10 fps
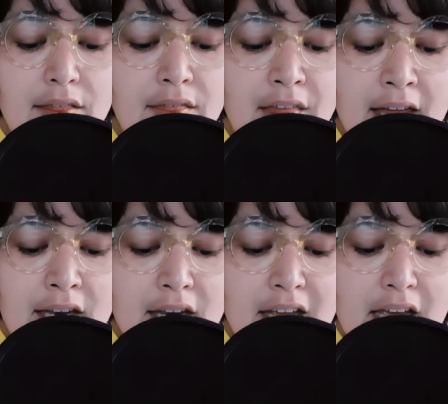
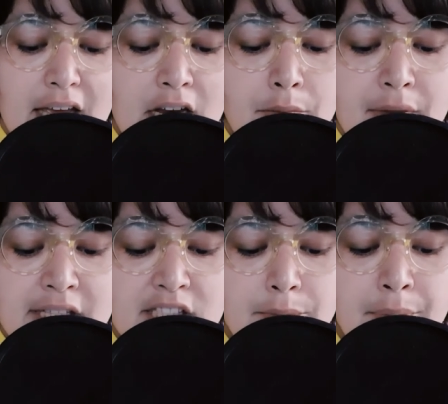Then, an
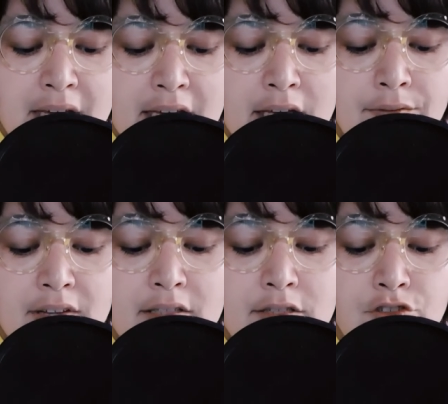immense being of
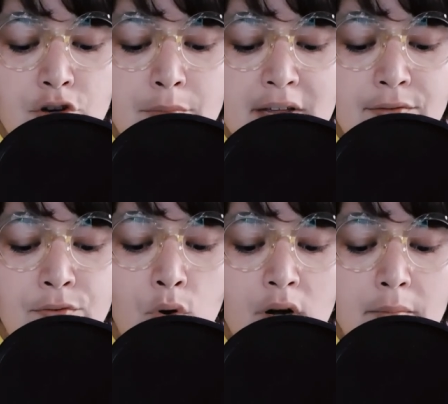indeterminate
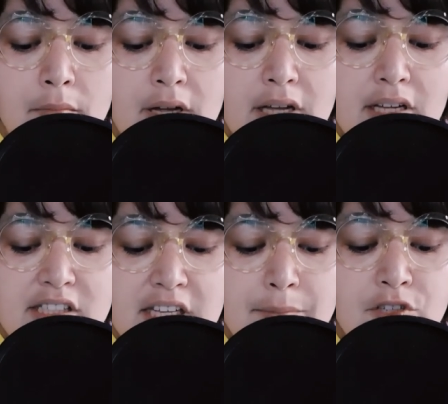form
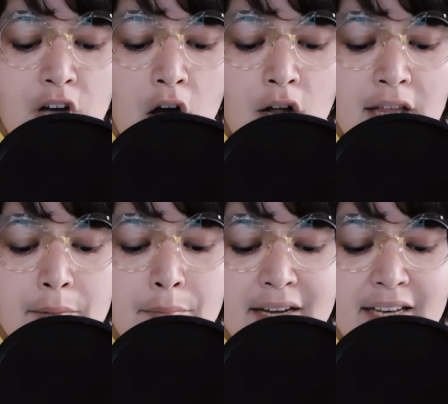seemed to call
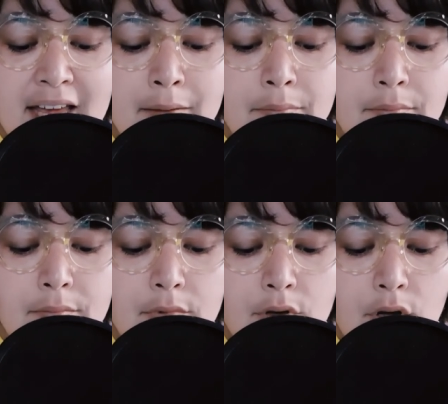him by name.
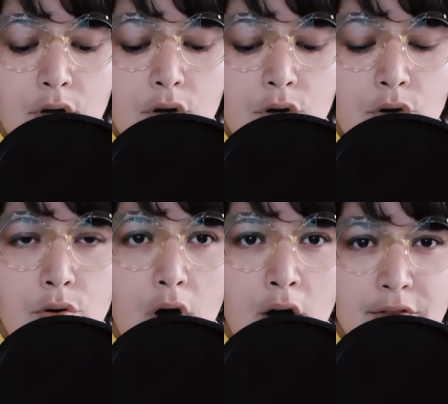
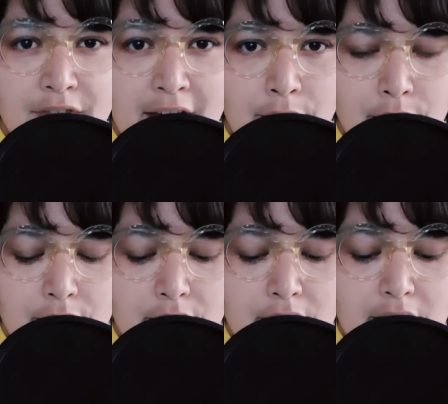Who art thou?
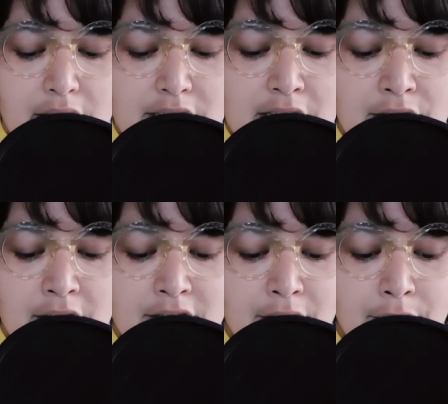said
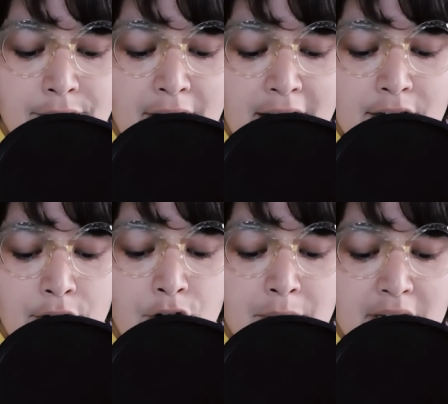the terrified
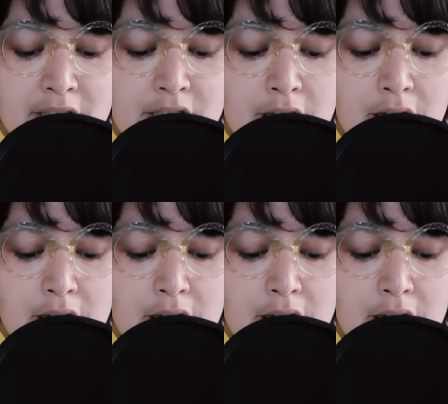Hermes.